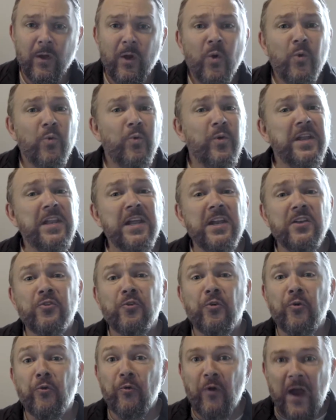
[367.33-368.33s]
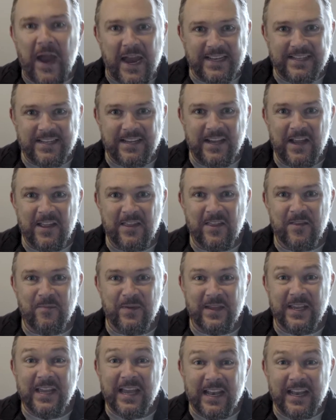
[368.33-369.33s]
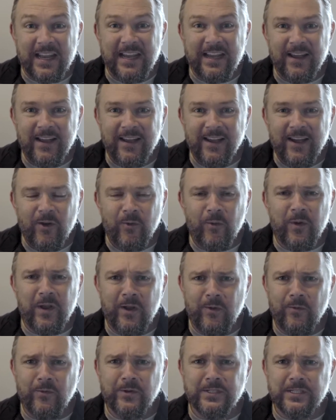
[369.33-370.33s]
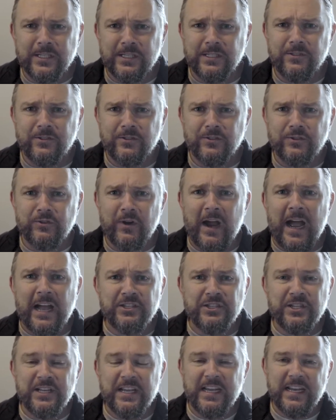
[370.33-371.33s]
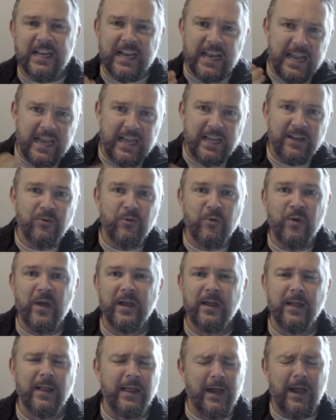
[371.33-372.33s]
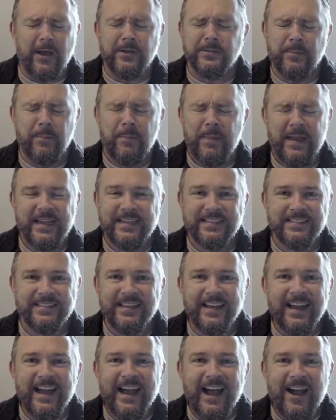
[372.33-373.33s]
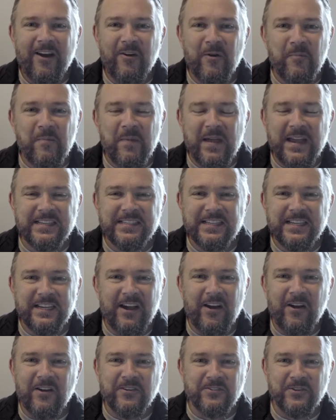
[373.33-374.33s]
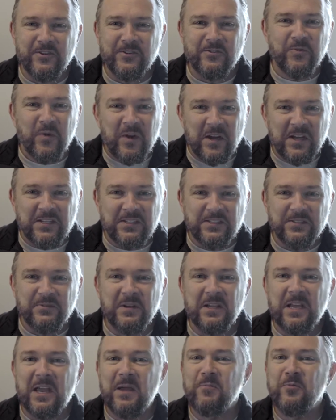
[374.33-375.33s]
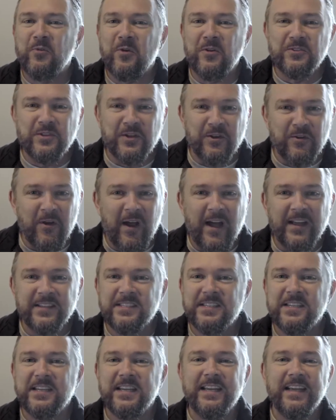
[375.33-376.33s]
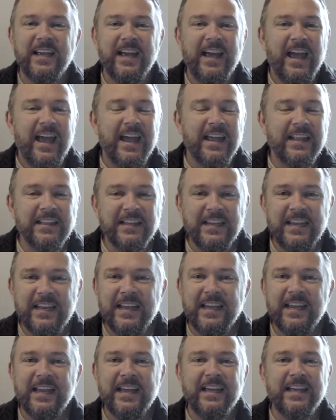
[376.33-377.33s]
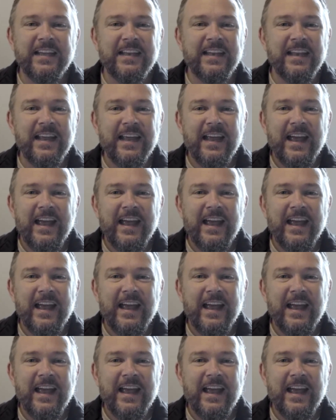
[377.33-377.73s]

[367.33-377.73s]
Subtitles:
We did great in the beginning when it was a tragedy and it hit quick. Like I was amazed how amazing our church was when it came to our generosity and leaning in.